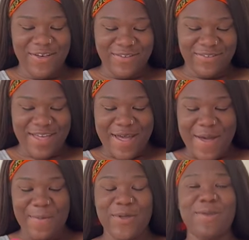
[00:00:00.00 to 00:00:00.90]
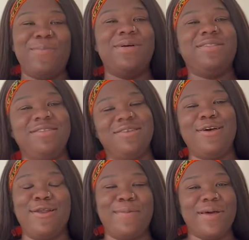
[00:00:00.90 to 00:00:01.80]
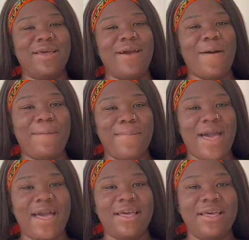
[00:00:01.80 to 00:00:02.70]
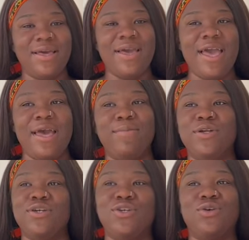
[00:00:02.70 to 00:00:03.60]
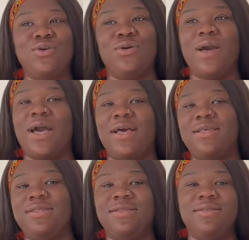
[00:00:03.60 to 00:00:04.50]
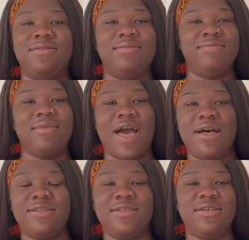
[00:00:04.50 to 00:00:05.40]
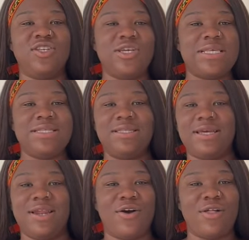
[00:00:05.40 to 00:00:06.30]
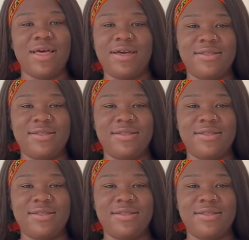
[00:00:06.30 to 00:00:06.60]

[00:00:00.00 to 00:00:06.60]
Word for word: So I'm gonna put this on and I'm gonna come back. I'm gonna show you guys how to adjust it and all that.